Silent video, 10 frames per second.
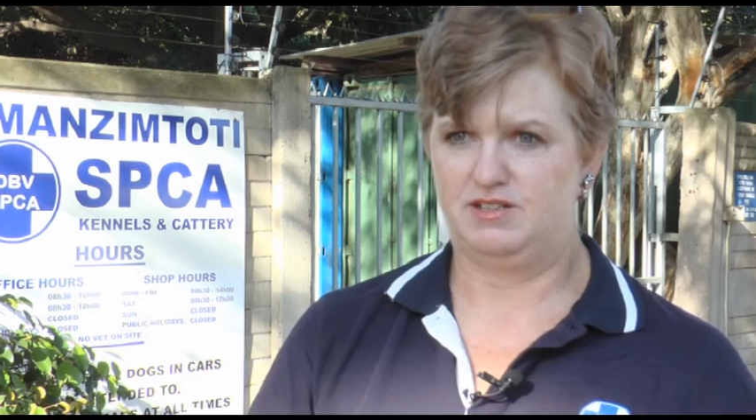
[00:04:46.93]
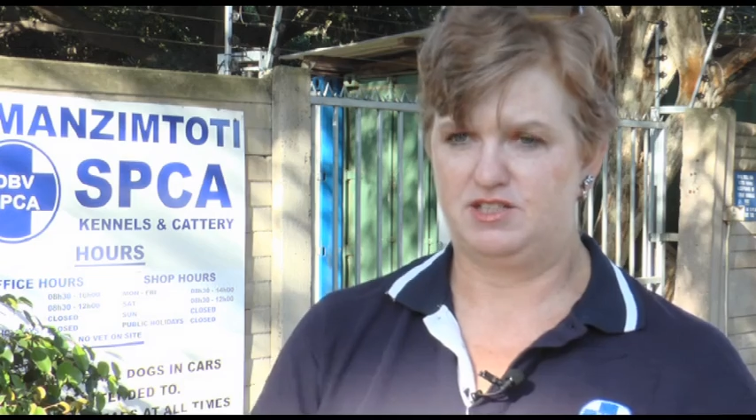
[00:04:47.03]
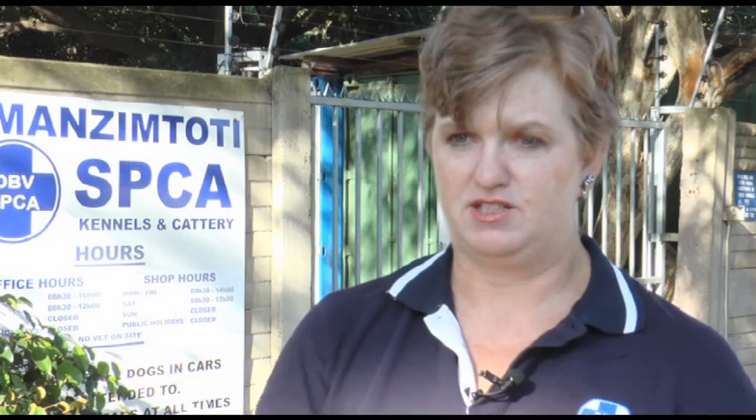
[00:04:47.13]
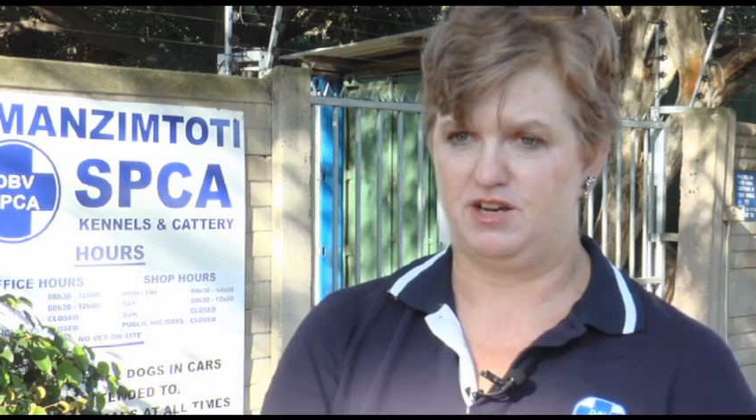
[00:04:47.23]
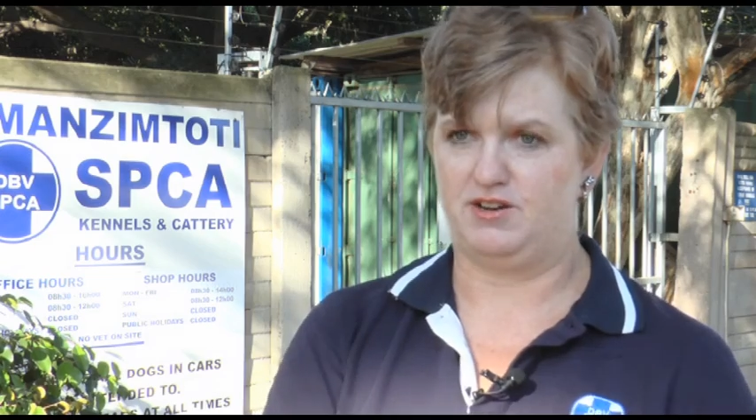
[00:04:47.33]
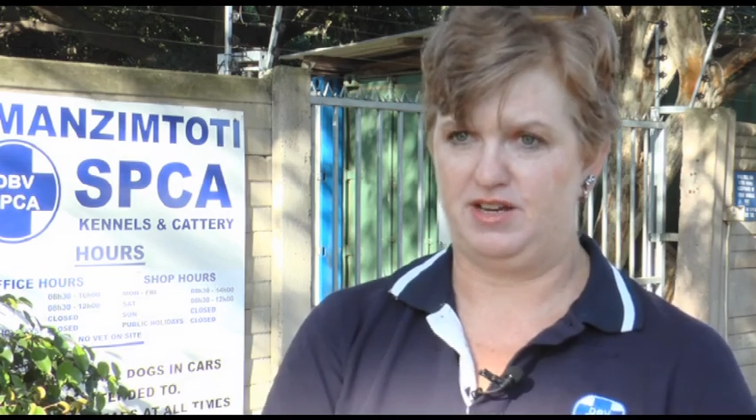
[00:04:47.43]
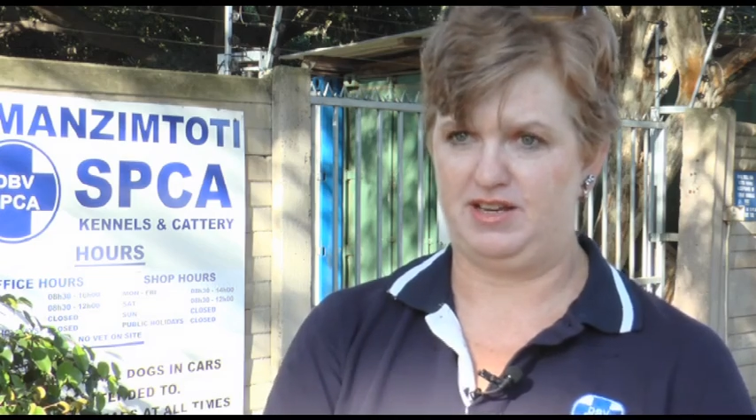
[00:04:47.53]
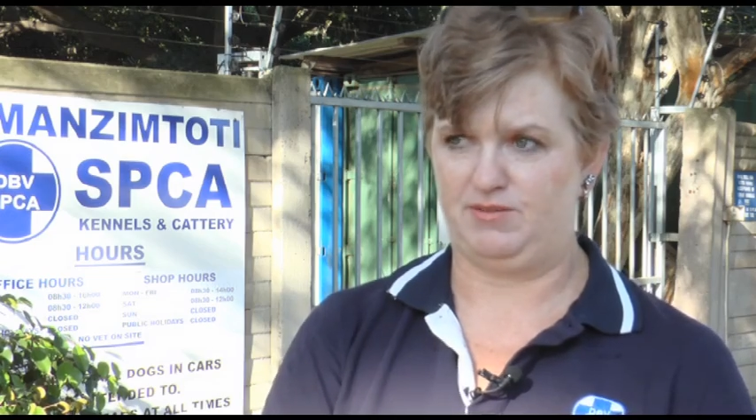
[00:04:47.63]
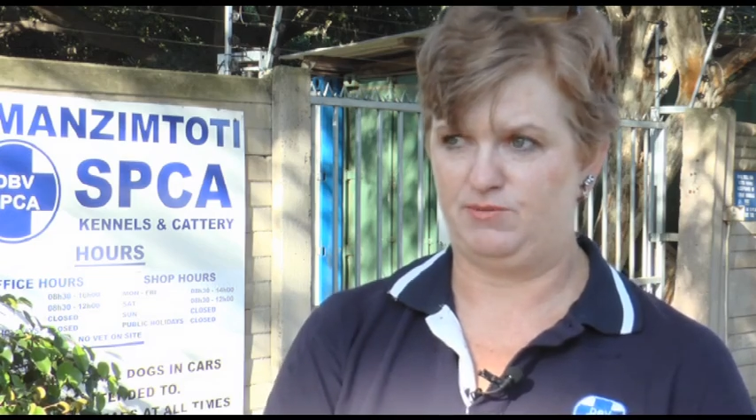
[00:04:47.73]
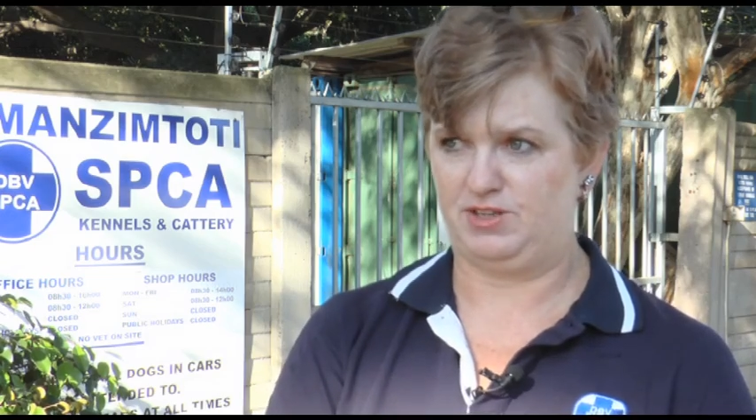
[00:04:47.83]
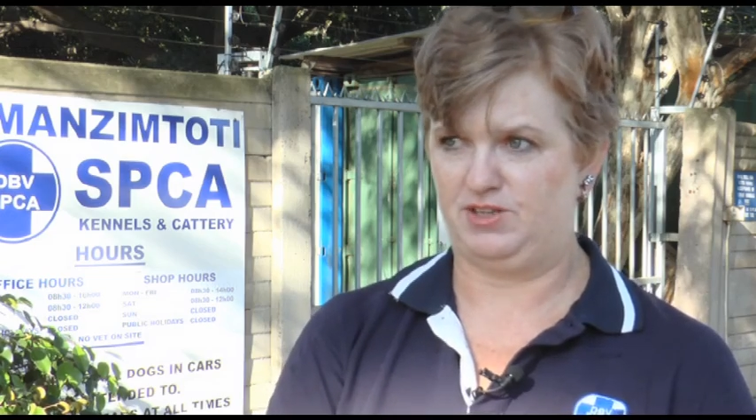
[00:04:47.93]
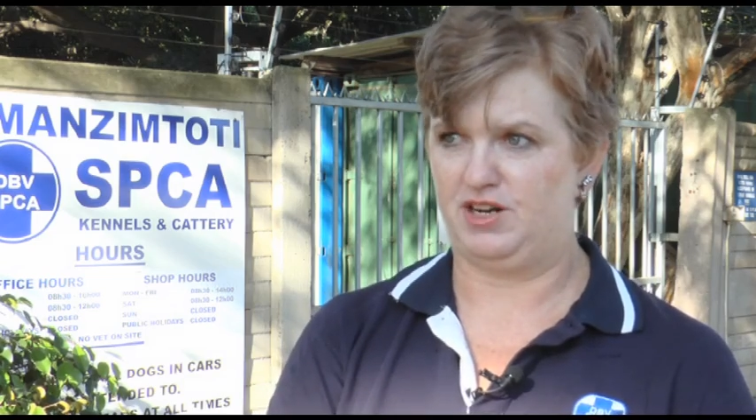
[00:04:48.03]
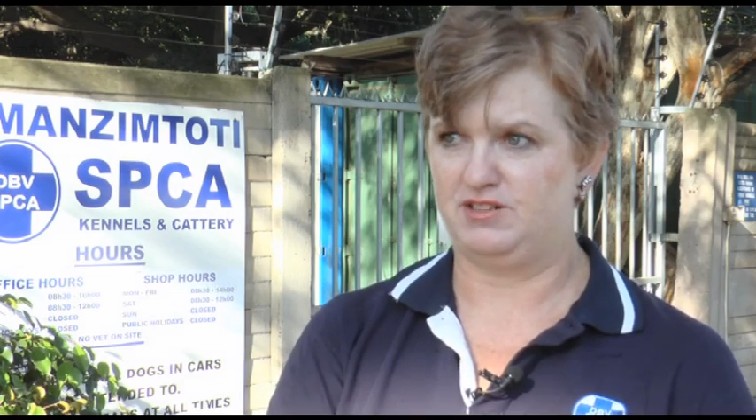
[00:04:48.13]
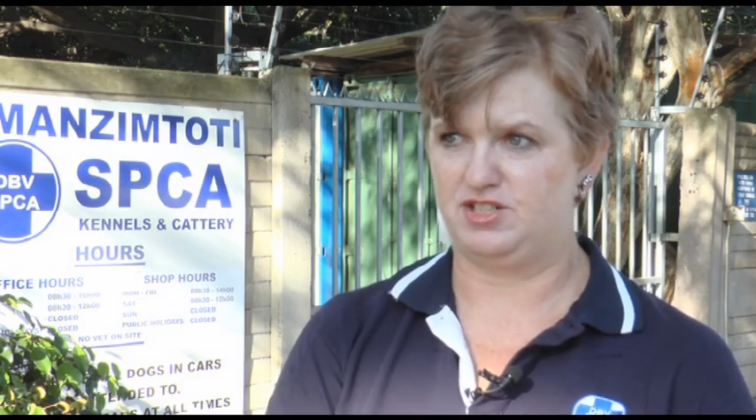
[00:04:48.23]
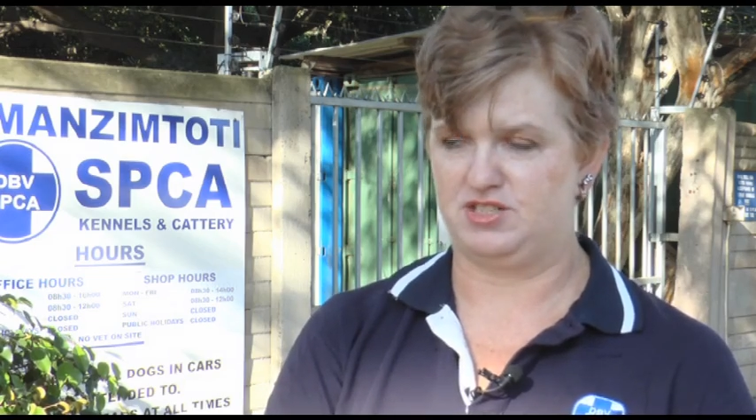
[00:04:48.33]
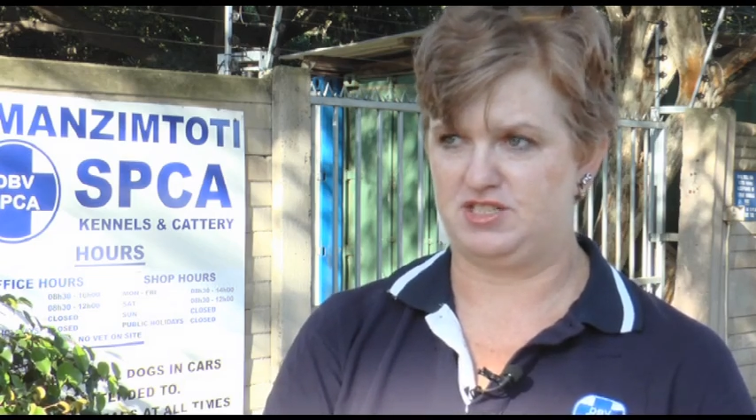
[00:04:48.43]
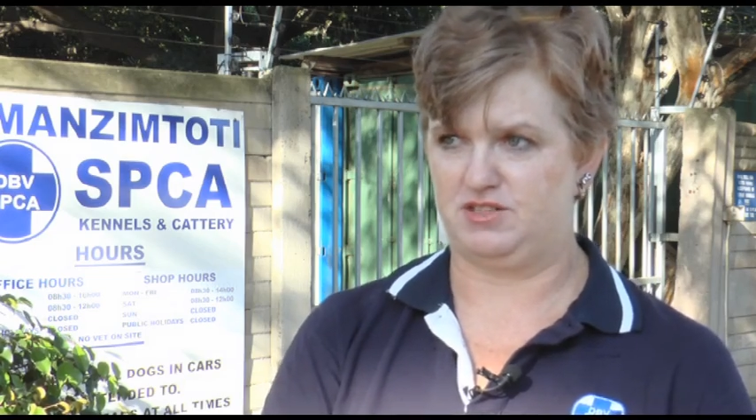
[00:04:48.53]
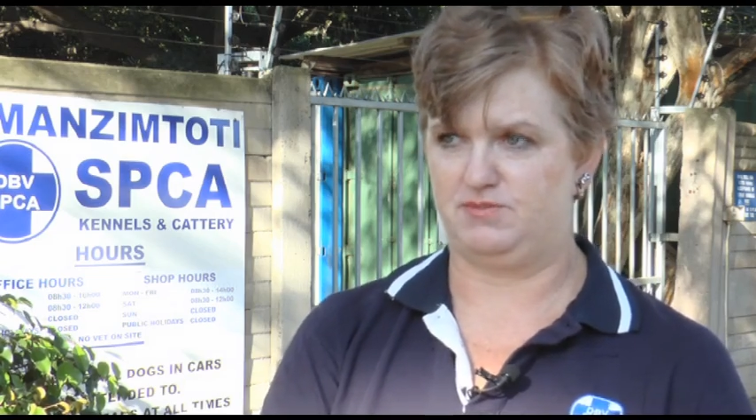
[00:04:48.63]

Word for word: So, you know, just